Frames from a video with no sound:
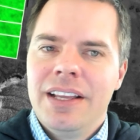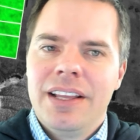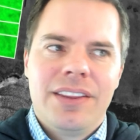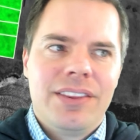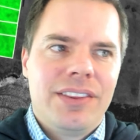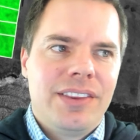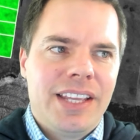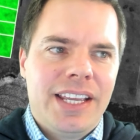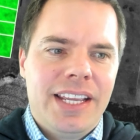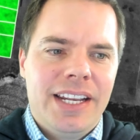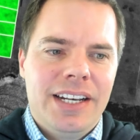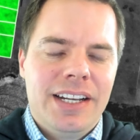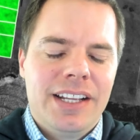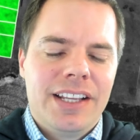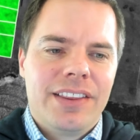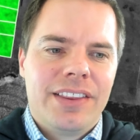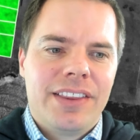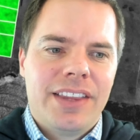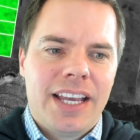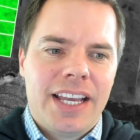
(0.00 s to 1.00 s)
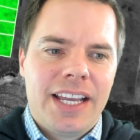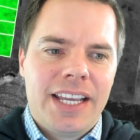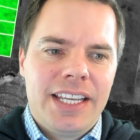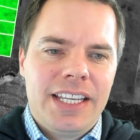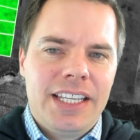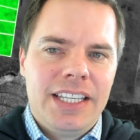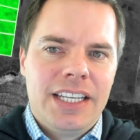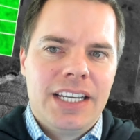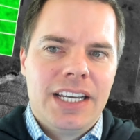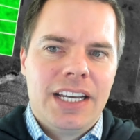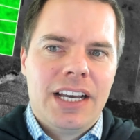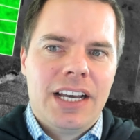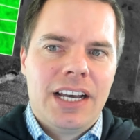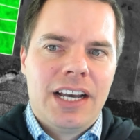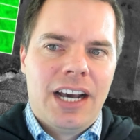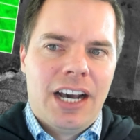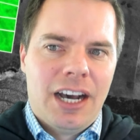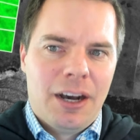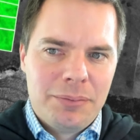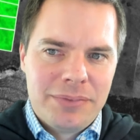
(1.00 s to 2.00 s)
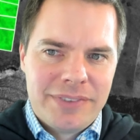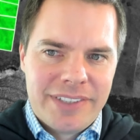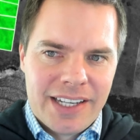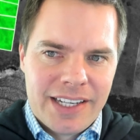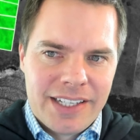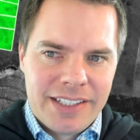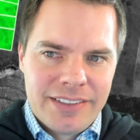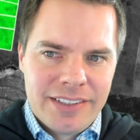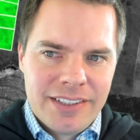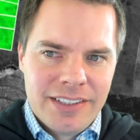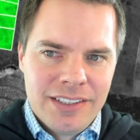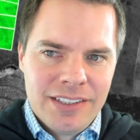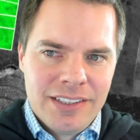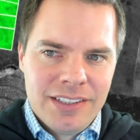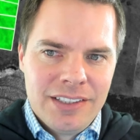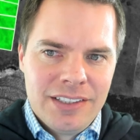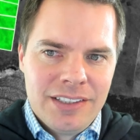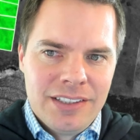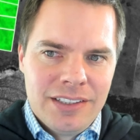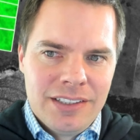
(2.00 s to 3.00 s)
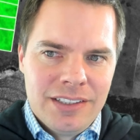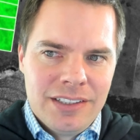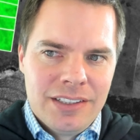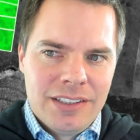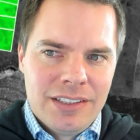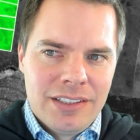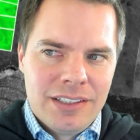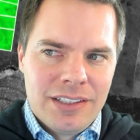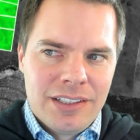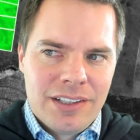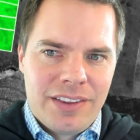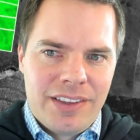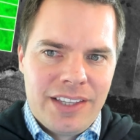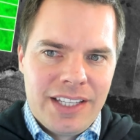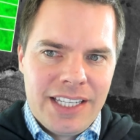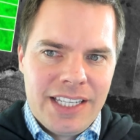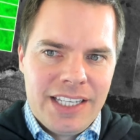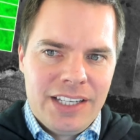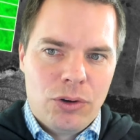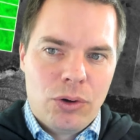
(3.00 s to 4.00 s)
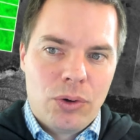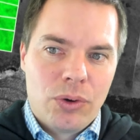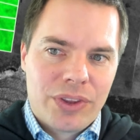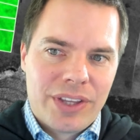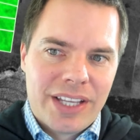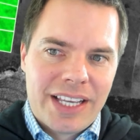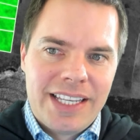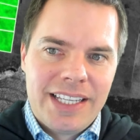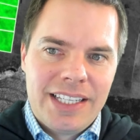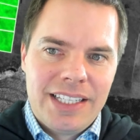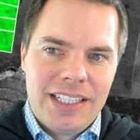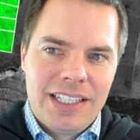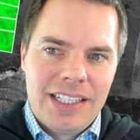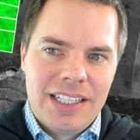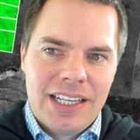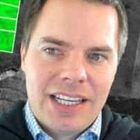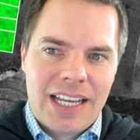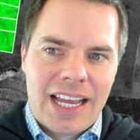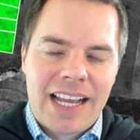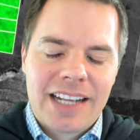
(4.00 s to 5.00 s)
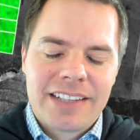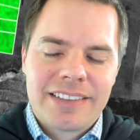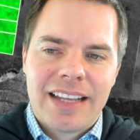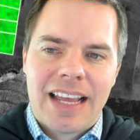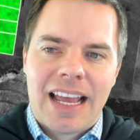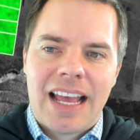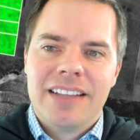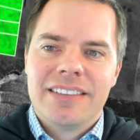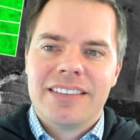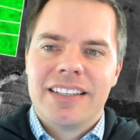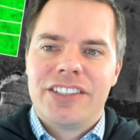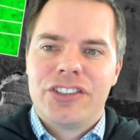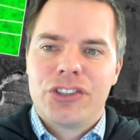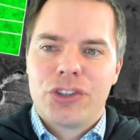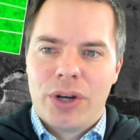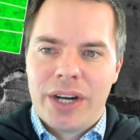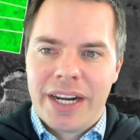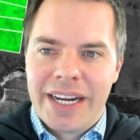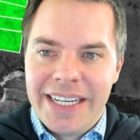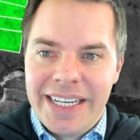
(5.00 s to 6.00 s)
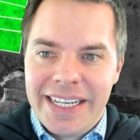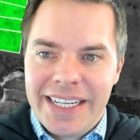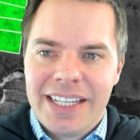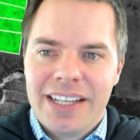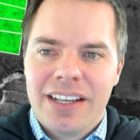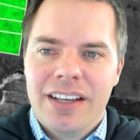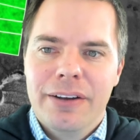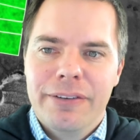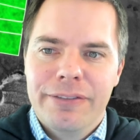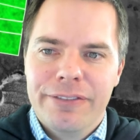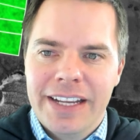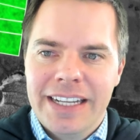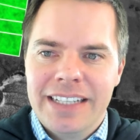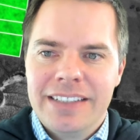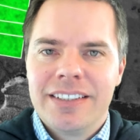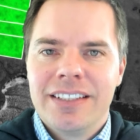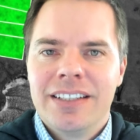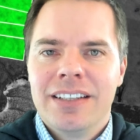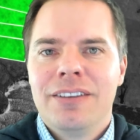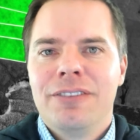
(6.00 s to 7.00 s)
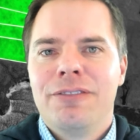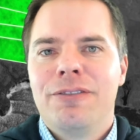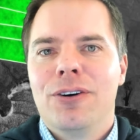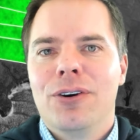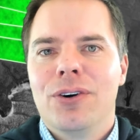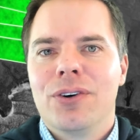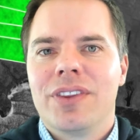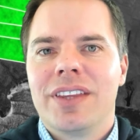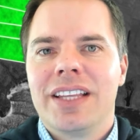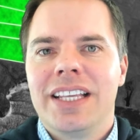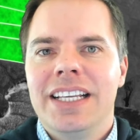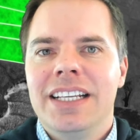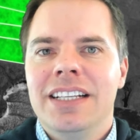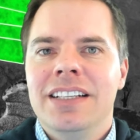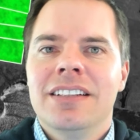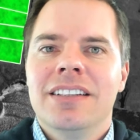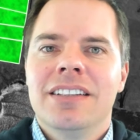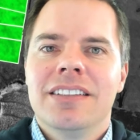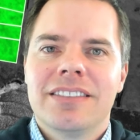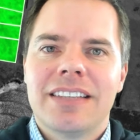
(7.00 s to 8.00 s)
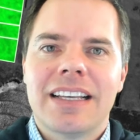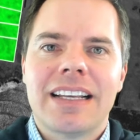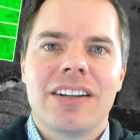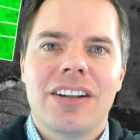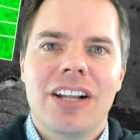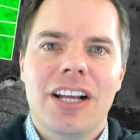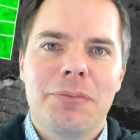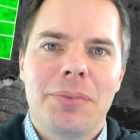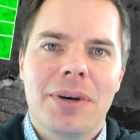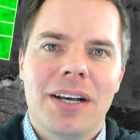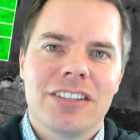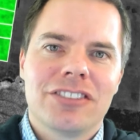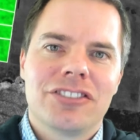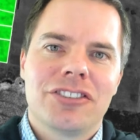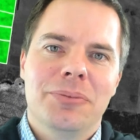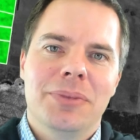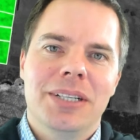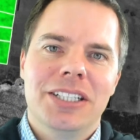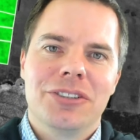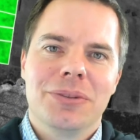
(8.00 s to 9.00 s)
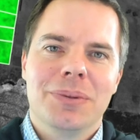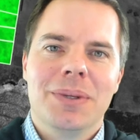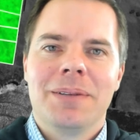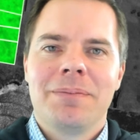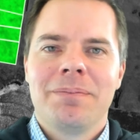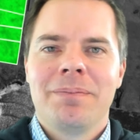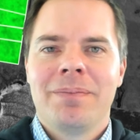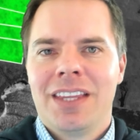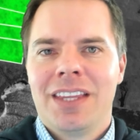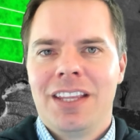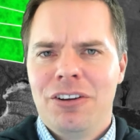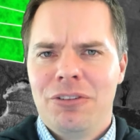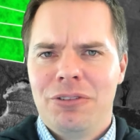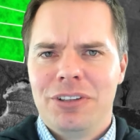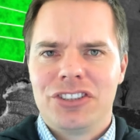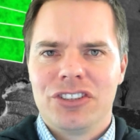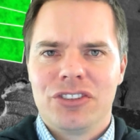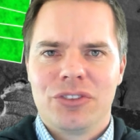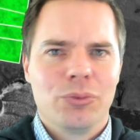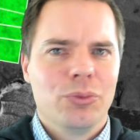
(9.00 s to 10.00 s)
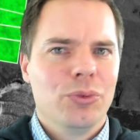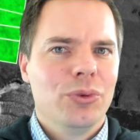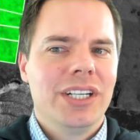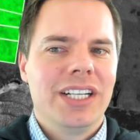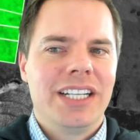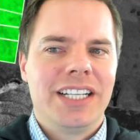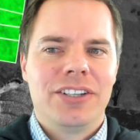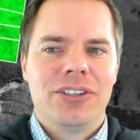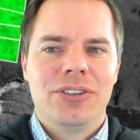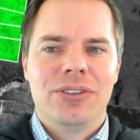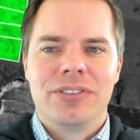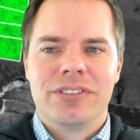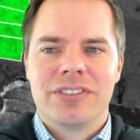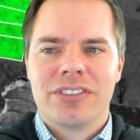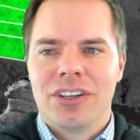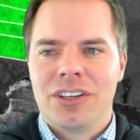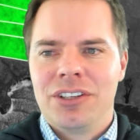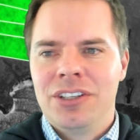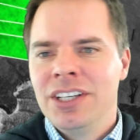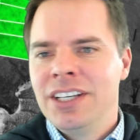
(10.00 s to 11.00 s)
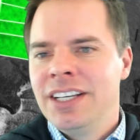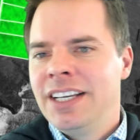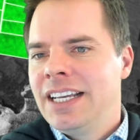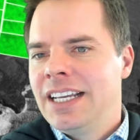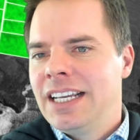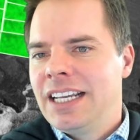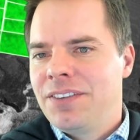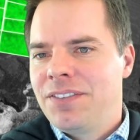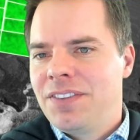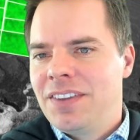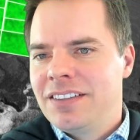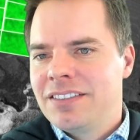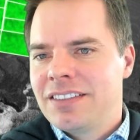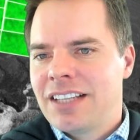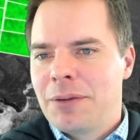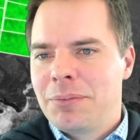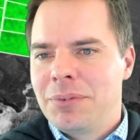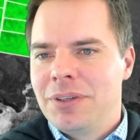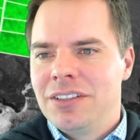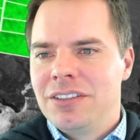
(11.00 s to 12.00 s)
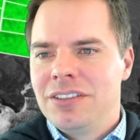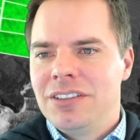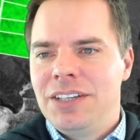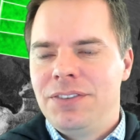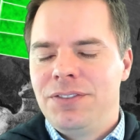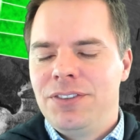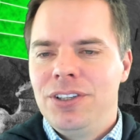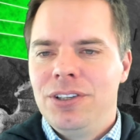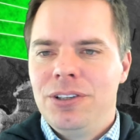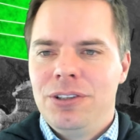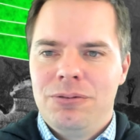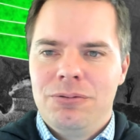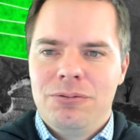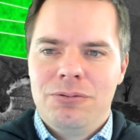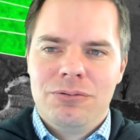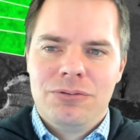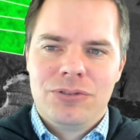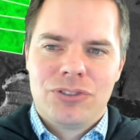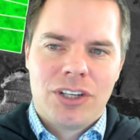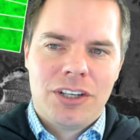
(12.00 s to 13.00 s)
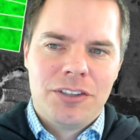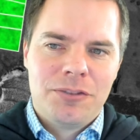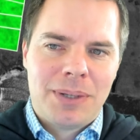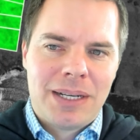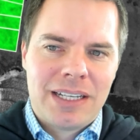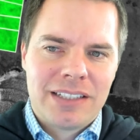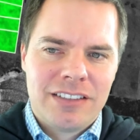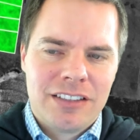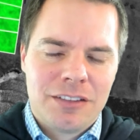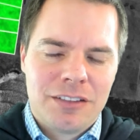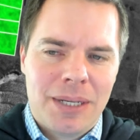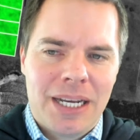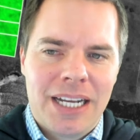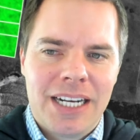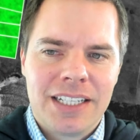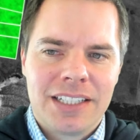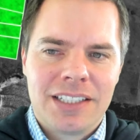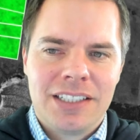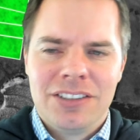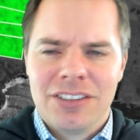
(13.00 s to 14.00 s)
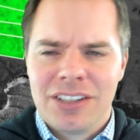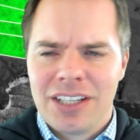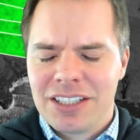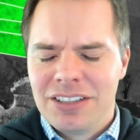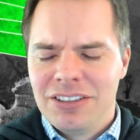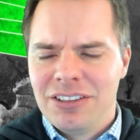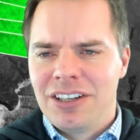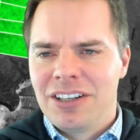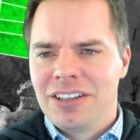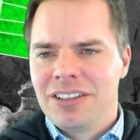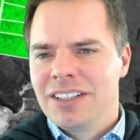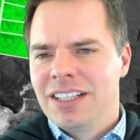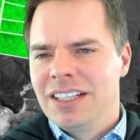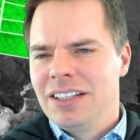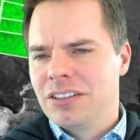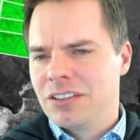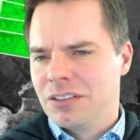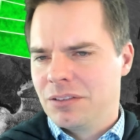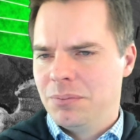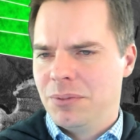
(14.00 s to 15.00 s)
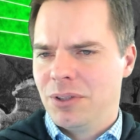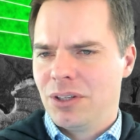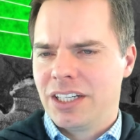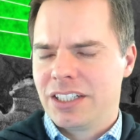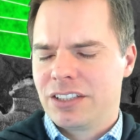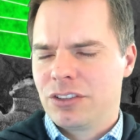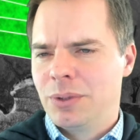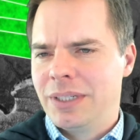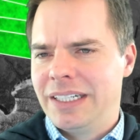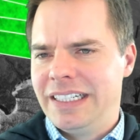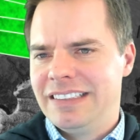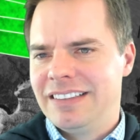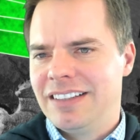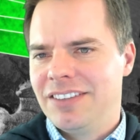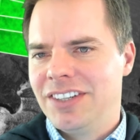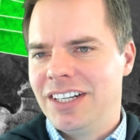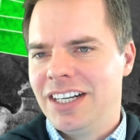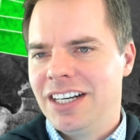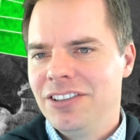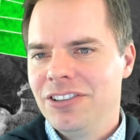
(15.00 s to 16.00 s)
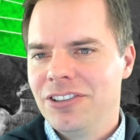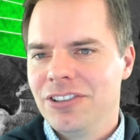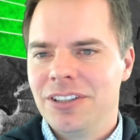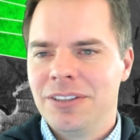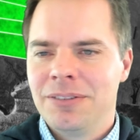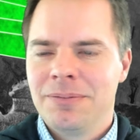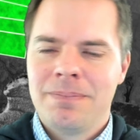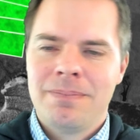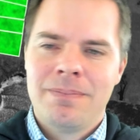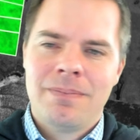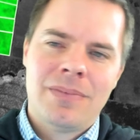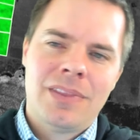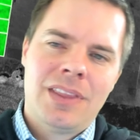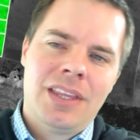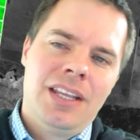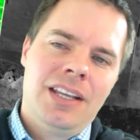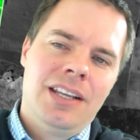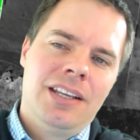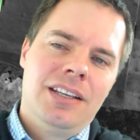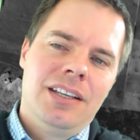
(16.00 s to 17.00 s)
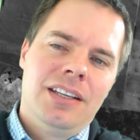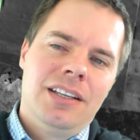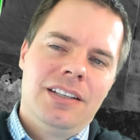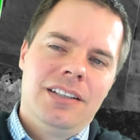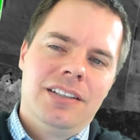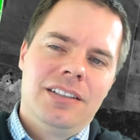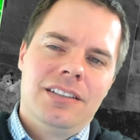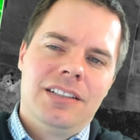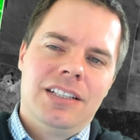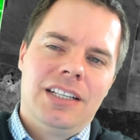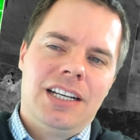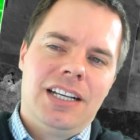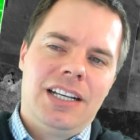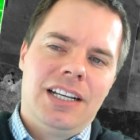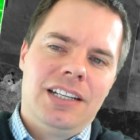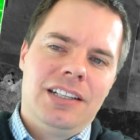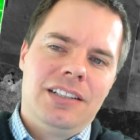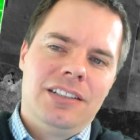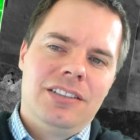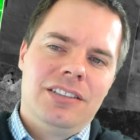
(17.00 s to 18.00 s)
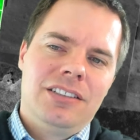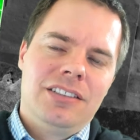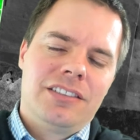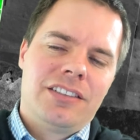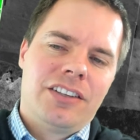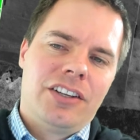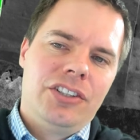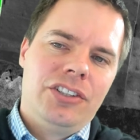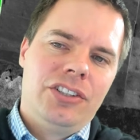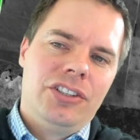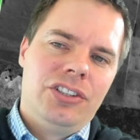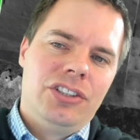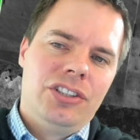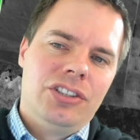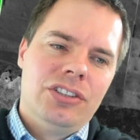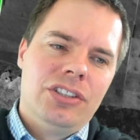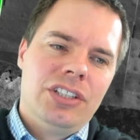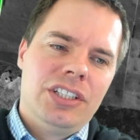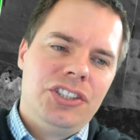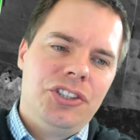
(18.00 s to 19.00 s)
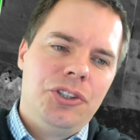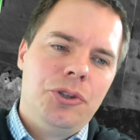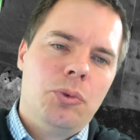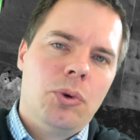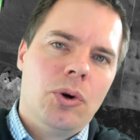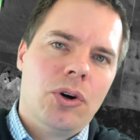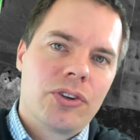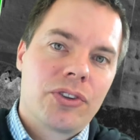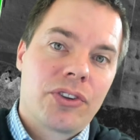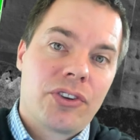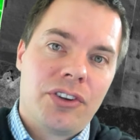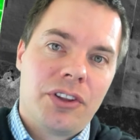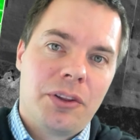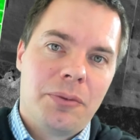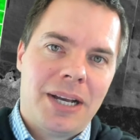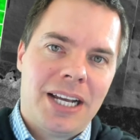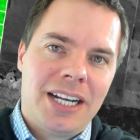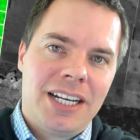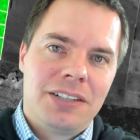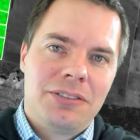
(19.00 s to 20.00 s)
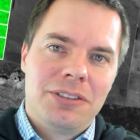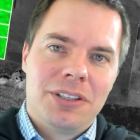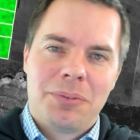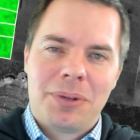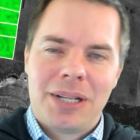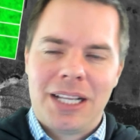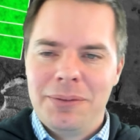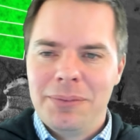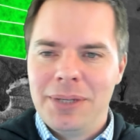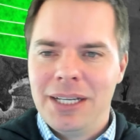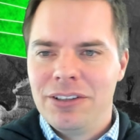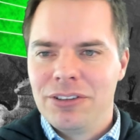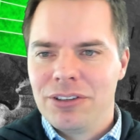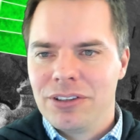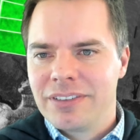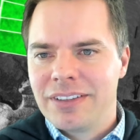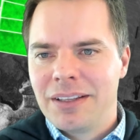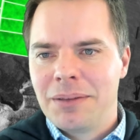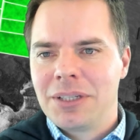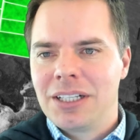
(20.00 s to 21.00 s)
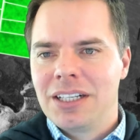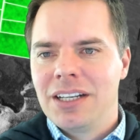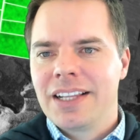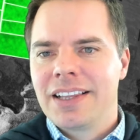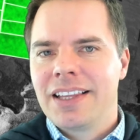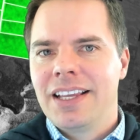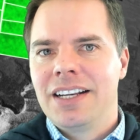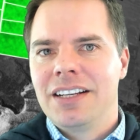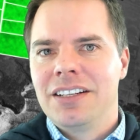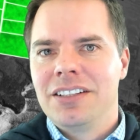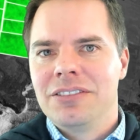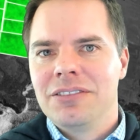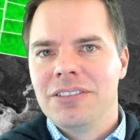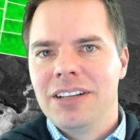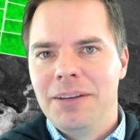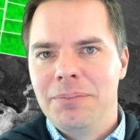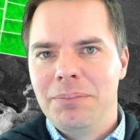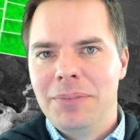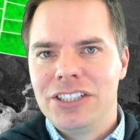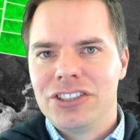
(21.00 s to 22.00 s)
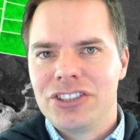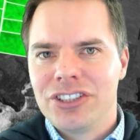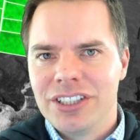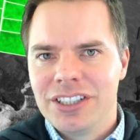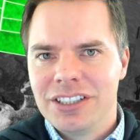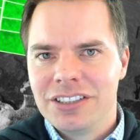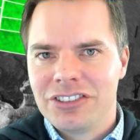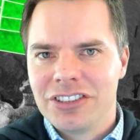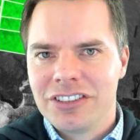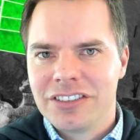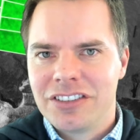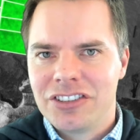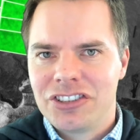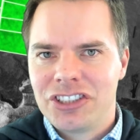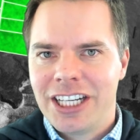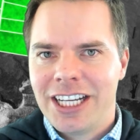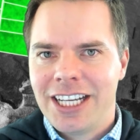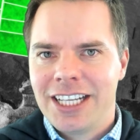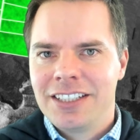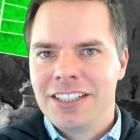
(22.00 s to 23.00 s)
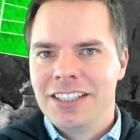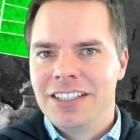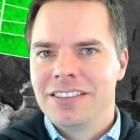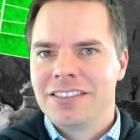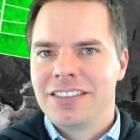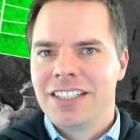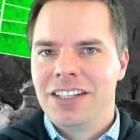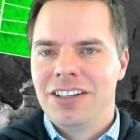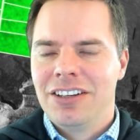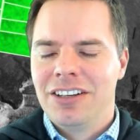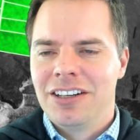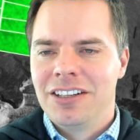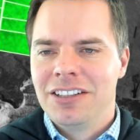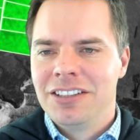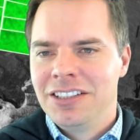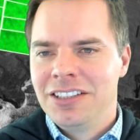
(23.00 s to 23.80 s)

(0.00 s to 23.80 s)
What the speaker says: then they update they act as a training event for the satellite pasture measurement, which is really cool. So if this happened, if you drove past this paddock and you're like, oh, that looks more like 2700, and you walked through the paddock with a plate meter or something like that and measured it just to check, and it said, oh,